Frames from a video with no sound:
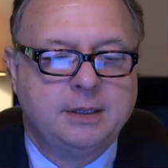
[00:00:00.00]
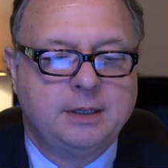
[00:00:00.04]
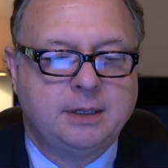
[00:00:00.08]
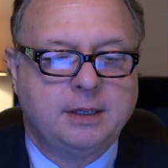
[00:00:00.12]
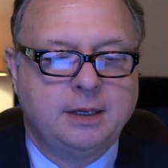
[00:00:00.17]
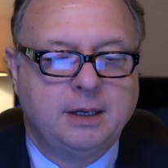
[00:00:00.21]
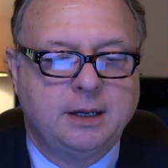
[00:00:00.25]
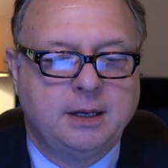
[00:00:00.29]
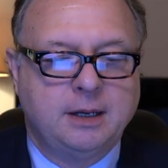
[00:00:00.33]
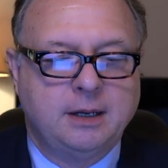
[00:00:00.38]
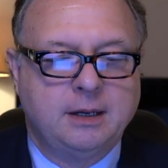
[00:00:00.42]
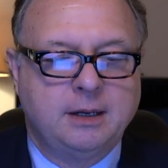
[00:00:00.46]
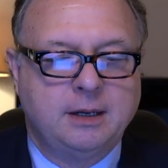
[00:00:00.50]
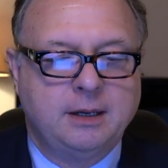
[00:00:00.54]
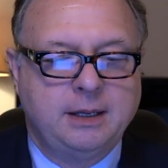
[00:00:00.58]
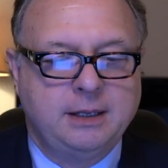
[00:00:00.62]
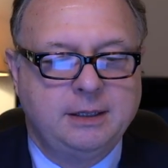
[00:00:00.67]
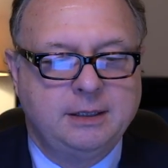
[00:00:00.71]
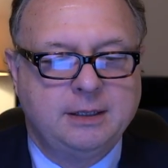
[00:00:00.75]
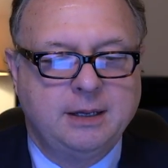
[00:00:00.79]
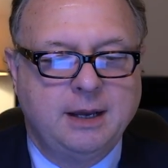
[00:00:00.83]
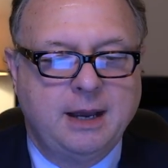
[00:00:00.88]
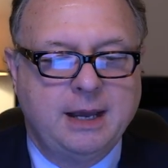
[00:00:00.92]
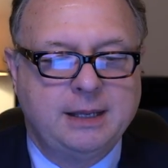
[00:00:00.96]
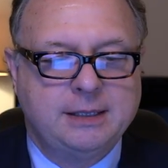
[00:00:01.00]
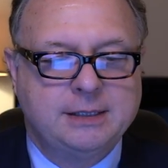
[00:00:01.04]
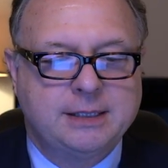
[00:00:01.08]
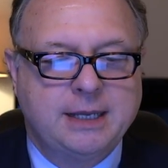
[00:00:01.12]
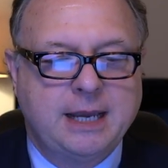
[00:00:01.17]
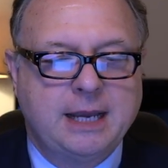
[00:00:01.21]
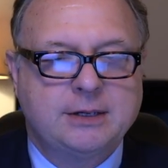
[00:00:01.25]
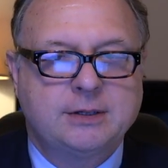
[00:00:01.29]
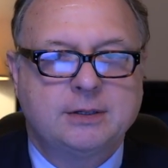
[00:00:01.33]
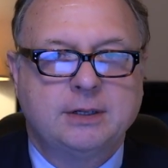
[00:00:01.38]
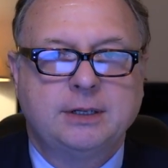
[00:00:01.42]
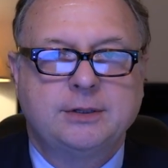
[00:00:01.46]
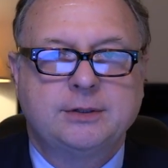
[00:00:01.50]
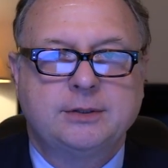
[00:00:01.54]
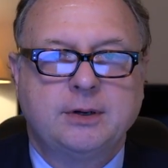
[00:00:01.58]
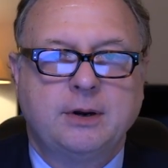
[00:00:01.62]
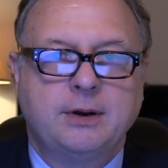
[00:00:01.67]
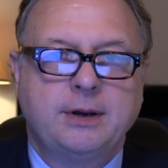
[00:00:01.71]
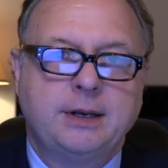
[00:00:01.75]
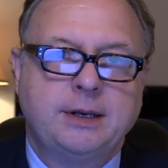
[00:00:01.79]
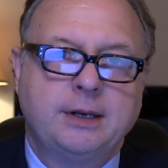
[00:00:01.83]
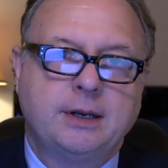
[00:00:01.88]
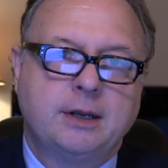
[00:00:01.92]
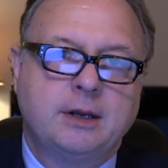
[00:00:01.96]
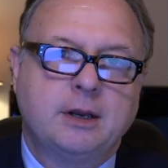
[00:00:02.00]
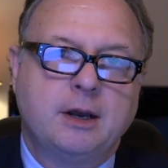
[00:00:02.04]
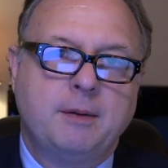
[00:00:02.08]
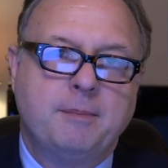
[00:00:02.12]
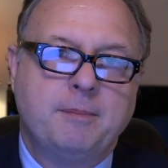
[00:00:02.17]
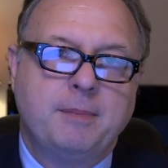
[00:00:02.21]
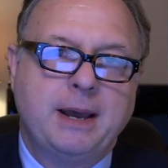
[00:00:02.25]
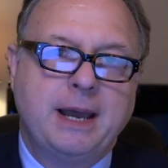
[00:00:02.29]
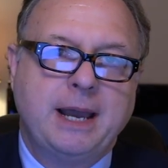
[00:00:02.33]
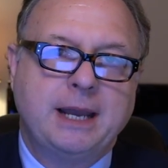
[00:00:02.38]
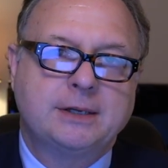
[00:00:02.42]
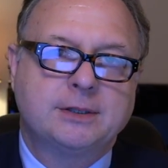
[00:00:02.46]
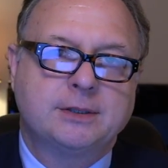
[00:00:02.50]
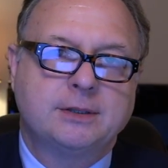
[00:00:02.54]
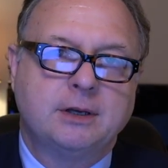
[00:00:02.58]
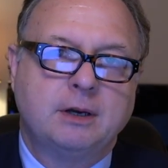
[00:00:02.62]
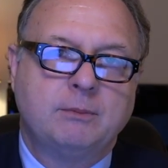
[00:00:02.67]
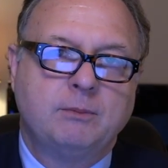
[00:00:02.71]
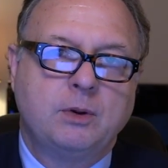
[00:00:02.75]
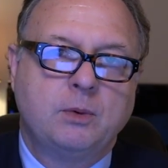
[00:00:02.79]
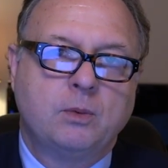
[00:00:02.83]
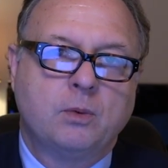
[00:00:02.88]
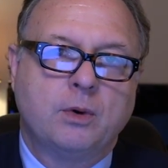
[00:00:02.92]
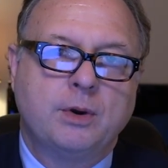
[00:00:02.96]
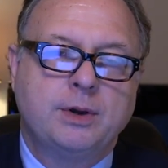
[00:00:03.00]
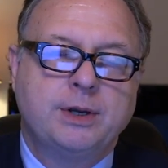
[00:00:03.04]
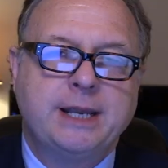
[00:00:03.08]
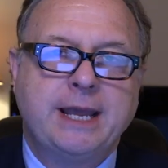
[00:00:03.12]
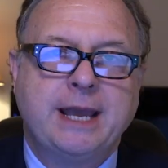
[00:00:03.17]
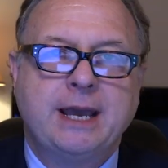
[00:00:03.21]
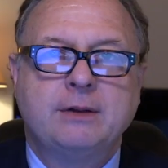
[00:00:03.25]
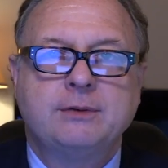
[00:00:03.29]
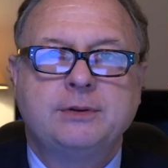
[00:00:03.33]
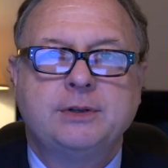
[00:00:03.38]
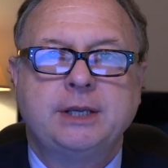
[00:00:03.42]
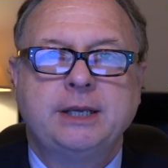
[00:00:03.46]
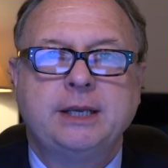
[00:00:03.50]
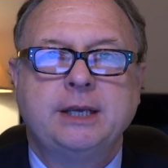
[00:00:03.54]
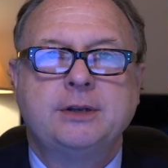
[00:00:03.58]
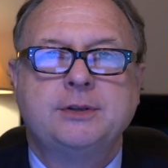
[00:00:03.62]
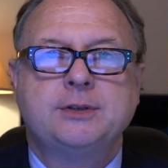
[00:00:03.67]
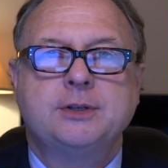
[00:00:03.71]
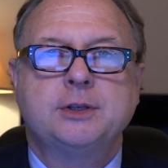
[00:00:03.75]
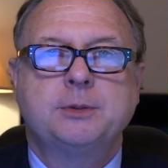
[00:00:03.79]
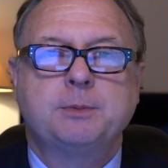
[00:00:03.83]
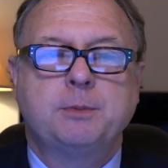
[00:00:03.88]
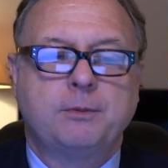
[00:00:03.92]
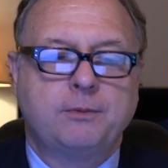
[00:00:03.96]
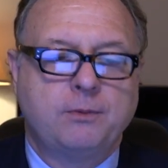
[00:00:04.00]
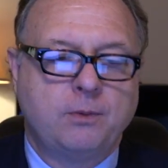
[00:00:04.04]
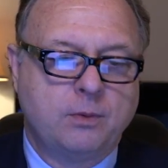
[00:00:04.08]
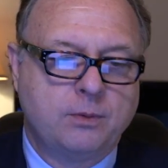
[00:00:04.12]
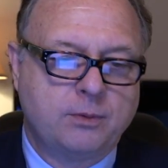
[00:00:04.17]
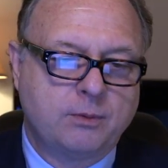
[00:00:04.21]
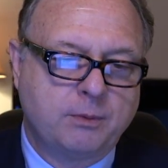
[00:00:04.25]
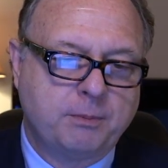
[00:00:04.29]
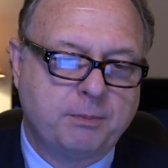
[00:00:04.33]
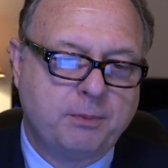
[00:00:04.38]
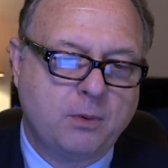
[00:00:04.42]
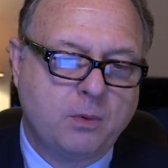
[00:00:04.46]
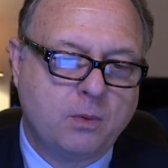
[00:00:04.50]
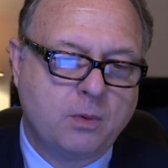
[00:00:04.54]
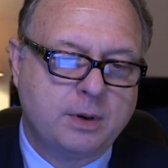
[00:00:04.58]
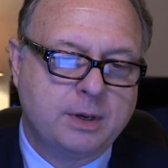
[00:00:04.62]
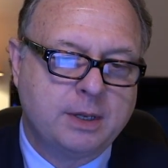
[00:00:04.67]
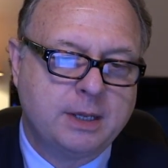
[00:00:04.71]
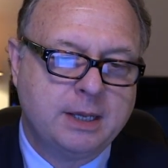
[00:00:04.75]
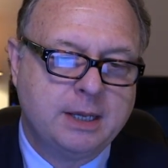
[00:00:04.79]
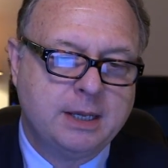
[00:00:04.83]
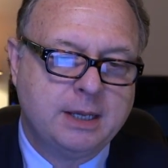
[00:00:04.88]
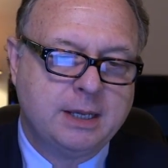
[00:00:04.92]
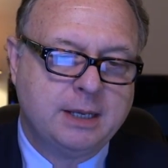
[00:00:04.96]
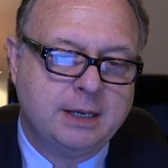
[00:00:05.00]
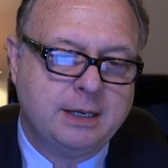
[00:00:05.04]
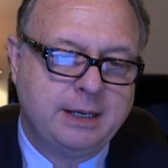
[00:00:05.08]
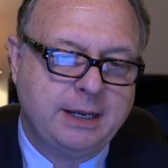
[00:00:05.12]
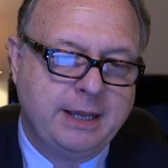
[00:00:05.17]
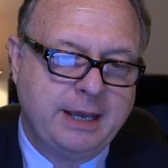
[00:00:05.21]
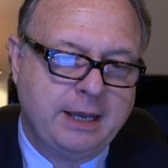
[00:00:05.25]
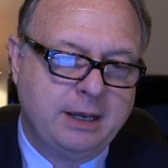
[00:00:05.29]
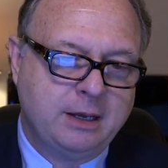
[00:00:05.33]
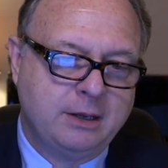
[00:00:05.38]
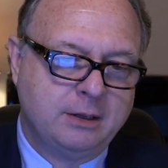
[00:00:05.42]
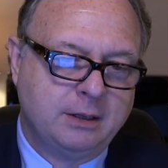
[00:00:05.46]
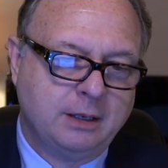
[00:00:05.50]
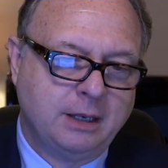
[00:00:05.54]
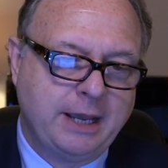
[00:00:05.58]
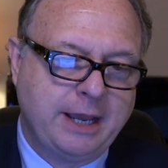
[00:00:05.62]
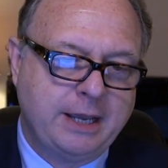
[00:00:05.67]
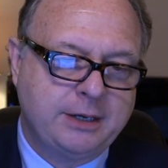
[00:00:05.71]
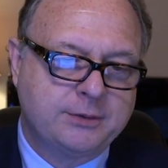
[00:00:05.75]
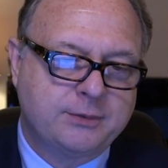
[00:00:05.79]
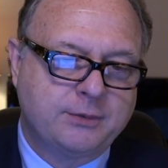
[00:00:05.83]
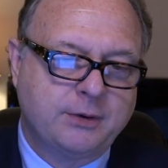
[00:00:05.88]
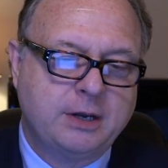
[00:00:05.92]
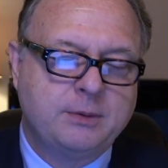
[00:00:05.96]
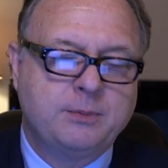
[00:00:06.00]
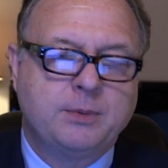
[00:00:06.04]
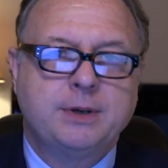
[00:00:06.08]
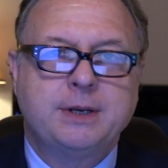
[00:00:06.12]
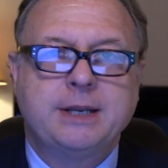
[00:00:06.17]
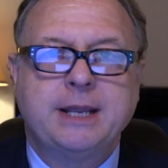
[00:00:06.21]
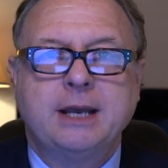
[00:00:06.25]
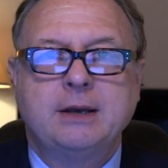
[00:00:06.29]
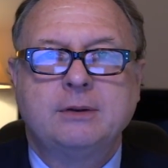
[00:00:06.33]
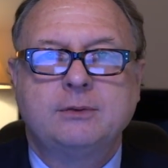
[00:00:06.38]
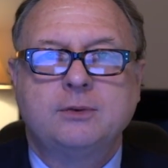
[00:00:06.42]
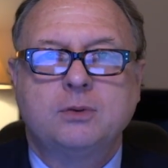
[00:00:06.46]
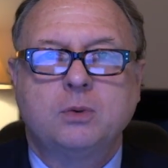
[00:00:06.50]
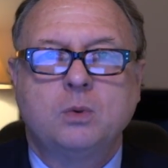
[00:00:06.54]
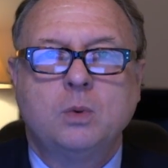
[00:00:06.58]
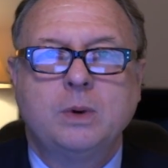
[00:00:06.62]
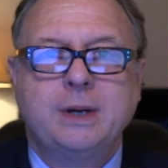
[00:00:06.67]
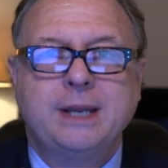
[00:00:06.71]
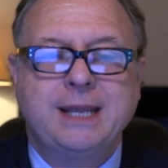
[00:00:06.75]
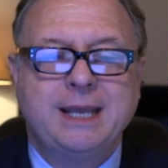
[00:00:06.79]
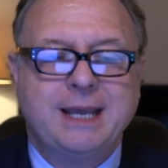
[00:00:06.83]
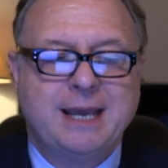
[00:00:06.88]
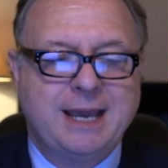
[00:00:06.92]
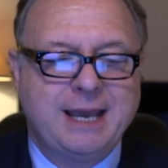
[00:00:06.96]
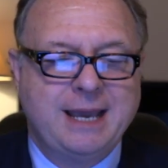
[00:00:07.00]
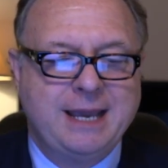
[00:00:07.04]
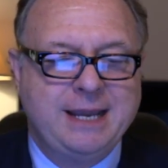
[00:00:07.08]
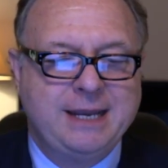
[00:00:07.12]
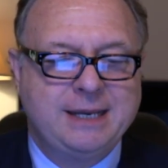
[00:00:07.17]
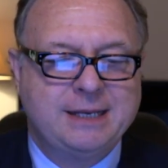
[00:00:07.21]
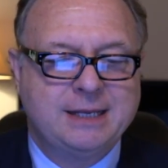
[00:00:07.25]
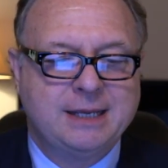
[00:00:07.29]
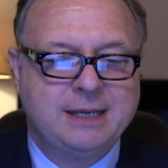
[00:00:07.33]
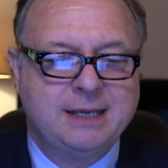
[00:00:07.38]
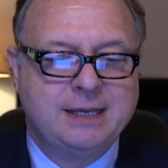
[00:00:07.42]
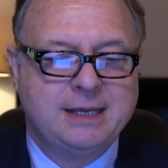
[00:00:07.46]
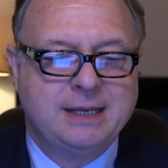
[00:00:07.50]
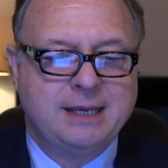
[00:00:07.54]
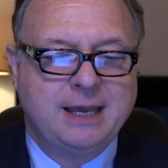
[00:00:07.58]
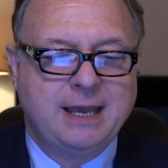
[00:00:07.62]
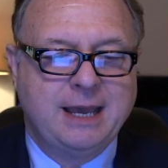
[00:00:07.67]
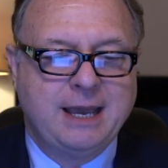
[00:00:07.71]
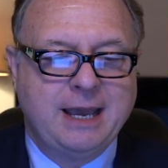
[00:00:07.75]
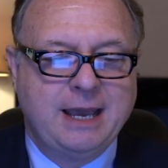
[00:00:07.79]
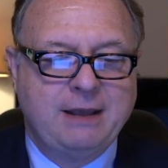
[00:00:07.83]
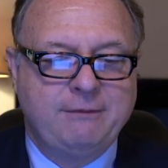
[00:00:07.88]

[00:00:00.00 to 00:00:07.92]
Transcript: and cotton's actually starting to come back some. We were down 10 just before the report. Now, last trade, we're down 28 at